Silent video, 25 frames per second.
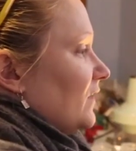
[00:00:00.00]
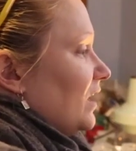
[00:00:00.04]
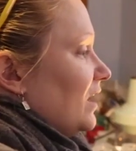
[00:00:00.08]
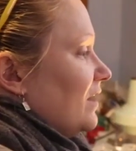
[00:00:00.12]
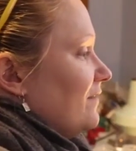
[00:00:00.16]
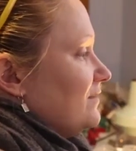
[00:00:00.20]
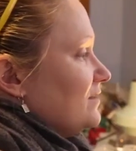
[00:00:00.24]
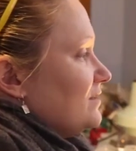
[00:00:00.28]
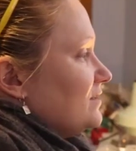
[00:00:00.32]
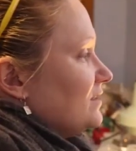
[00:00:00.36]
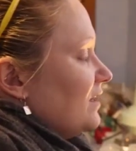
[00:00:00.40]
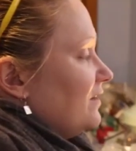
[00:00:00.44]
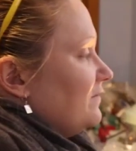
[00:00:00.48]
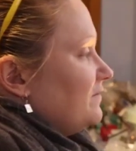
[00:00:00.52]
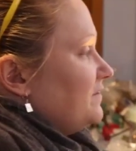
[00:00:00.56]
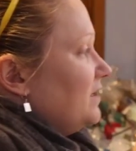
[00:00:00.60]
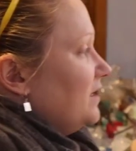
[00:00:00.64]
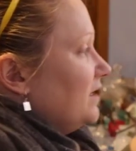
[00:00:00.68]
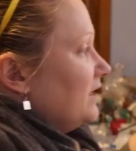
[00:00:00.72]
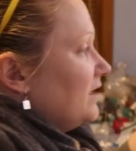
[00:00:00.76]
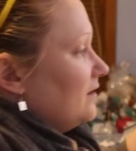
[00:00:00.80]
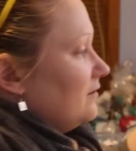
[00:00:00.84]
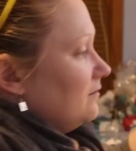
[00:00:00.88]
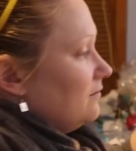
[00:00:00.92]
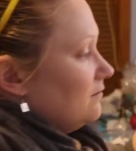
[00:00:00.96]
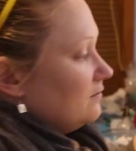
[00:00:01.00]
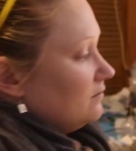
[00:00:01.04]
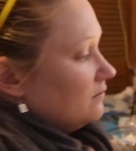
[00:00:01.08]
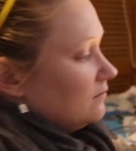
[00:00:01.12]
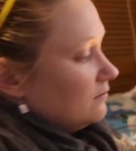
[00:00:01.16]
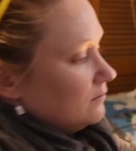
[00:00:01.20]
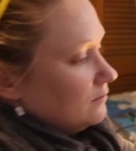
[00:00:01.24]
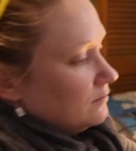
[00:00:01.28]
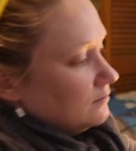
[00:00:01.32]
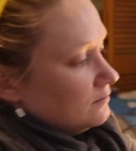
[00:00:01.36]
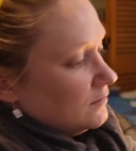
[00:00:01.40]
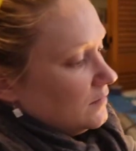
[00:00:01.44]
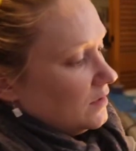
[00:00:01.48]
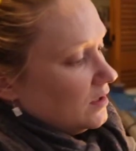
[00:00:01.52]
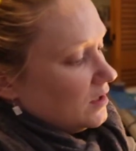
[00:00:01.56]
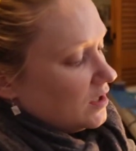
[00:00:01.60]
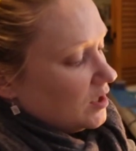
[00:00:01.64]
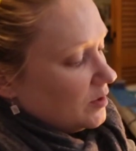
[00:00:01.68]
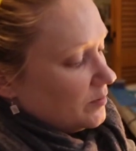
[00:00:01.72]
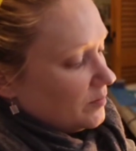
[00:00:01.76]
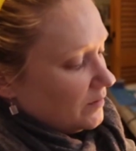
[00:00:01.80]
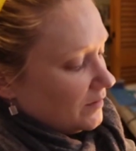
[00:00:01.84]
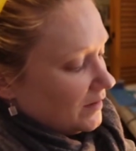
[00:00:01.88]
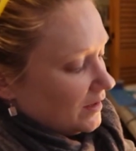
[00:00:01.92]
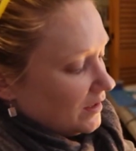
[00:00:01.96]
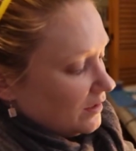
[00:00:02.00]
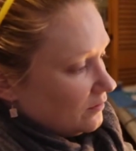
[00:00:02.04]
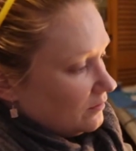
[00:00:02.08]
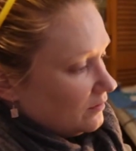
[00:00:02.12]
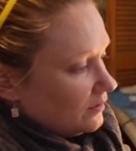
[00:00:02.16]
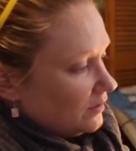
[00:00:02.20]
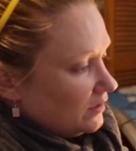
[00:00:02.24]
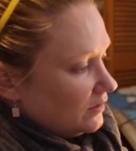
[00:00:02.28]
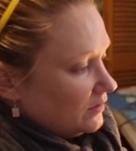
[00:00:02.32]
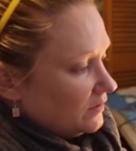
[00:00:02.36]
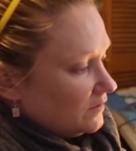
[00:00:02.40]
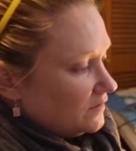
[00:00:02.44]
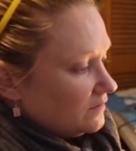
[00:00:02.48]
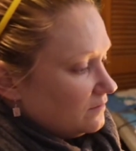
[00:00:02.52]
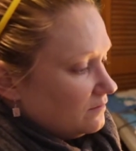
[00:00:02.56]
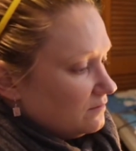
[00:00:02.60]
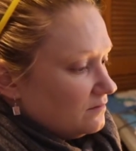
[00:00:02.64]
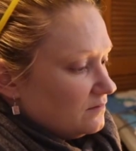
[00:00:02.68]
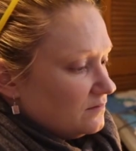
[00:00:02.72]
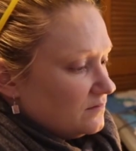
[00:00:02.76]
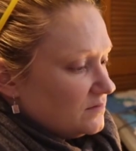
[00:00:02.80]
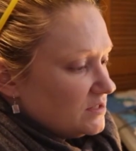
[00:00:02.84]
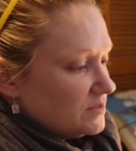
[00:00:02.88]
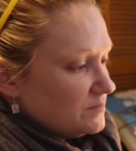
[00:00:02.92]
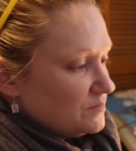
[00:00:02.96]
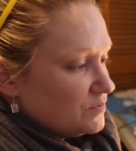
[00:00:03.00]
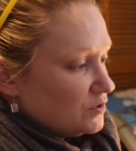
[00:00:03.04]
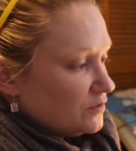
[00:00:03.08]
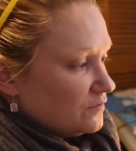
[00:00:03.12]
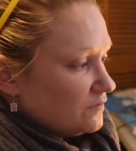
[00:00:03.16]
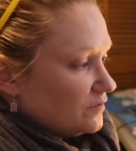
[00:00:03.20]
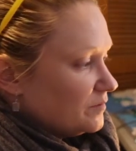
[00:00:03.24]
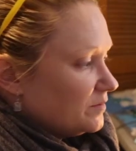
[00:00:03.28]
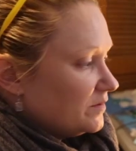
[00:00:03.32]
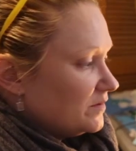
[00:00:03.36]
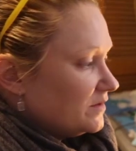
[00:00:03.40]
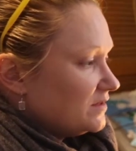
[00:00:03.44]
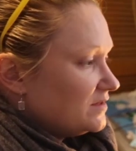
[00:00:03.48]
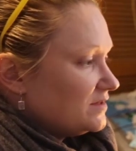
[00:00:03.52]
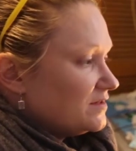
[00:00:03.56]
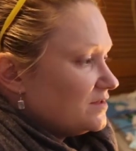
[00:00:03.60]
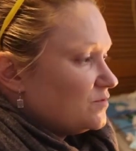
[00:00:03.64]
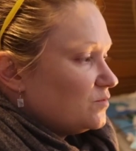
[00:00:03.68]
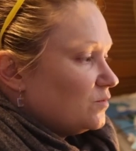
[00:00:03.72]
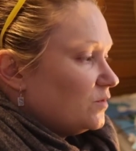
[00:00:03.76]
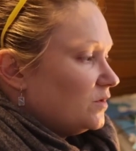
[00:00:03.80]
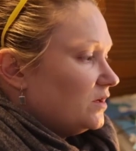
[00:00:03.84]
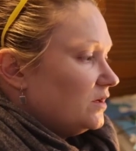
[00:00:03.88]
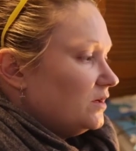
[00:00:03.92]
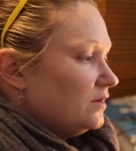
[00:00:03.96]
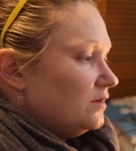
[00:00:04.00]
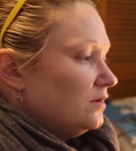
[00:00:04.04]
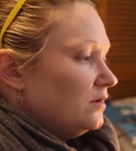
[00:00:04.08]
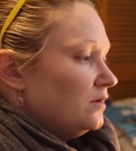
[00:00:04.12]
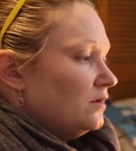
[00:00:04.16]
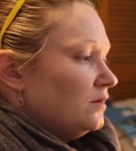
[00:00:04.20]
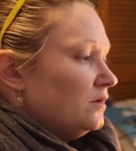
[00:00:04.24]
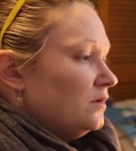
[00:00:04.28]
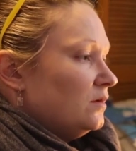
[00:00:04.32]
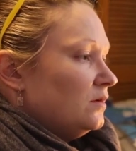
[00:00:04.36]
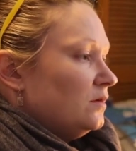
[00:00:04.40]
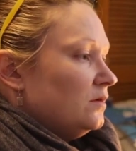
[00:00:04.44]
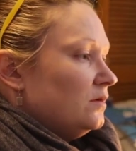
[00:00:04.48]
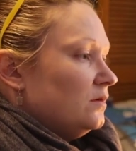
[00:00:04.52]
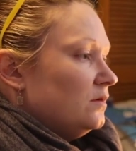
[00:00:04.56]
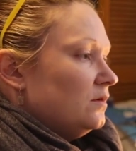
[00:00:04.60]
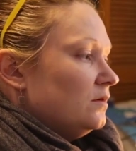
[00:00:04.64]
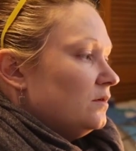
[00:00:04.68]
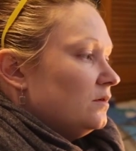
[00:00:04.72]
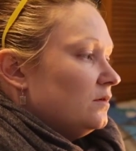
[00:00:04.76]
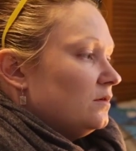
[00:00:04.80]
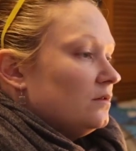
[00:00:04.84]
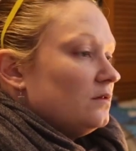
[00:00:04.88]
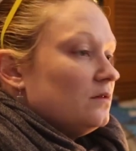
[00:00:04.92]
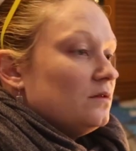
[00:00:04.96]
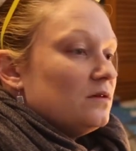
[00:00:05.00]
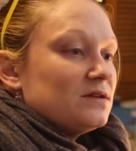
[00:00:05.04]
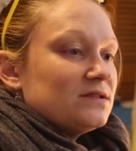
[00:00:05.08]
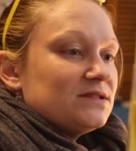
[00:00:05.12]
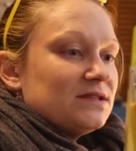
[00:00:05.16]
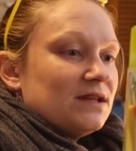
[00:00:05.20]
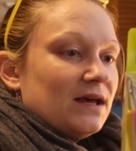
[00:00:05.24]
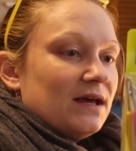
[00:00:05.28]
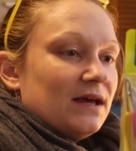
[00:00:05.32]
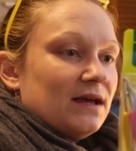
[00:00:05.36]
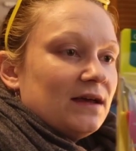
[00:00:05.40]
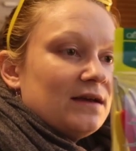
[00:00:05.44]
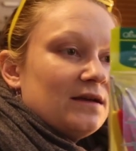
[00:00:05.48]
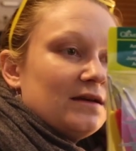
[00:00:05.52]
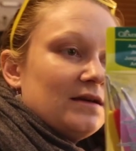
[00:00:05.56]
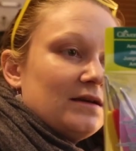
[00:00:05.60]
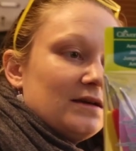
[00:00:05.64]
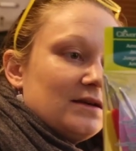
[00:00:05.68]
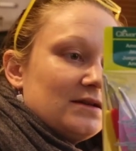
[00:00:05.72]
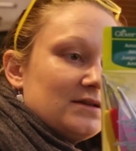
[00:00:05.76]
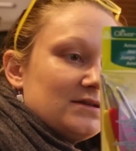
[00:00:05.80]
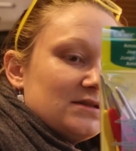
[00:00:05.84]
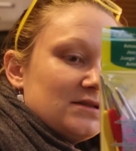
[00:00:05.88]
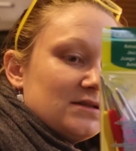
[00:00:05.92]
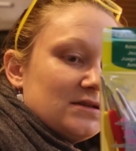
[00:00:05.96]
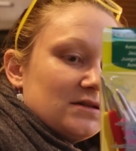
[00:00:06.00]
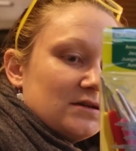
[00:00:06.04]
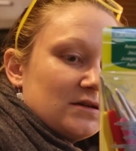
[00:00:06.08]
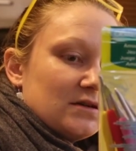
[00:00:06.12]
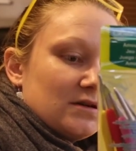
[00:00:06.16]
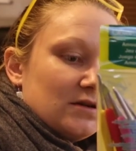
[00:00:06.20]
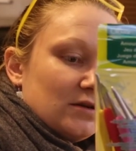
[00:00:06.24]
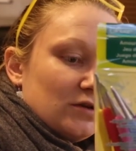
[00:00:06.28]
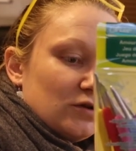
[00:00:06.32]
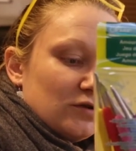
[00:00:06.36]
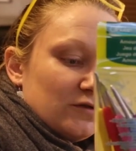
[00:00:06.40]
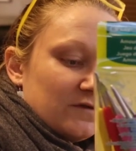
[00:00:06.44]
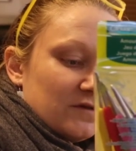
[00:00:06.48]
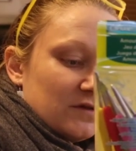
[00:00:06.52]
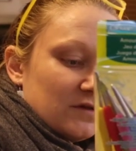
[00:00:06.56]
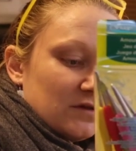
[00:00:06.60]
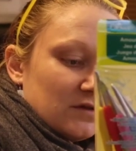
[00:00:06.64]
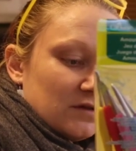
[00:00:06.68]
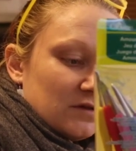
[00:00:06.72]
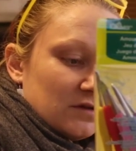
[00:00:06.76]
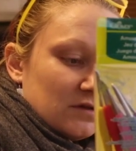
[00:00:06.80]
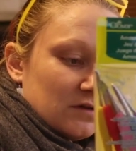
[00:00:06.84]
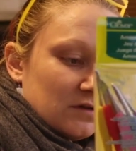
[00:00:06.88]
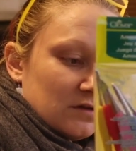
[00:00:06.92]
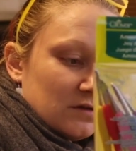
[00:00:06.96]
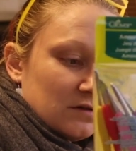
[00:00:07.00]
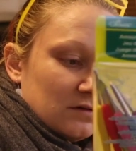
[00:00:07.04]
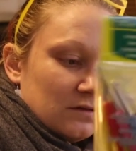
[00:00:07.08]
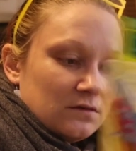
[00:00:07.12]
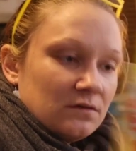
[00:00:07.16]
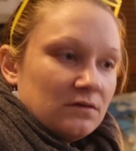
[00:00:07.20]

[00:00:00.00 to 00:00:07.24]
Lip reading: Obviously I've taken a couple out and it's tipped over, but this is what it looks like. It's the Clover